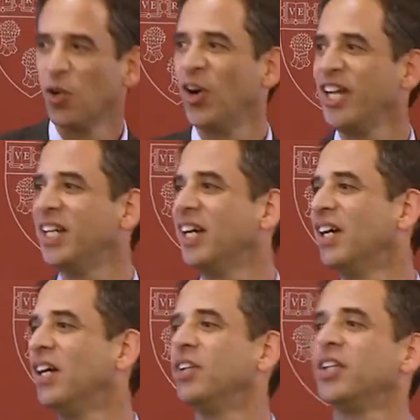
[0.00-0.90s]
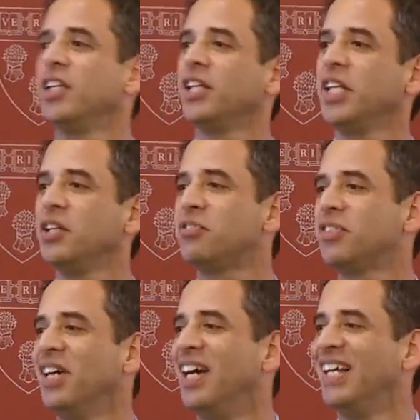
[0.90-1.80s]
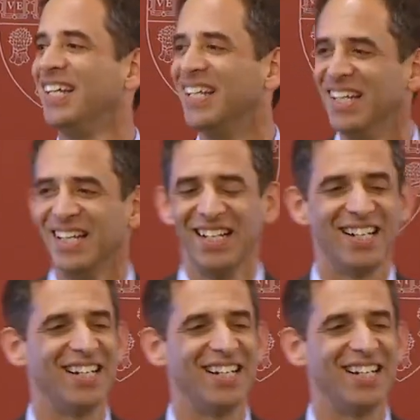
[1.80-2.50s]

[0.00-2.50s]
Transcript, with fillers: Lloyd, uh, did you leave?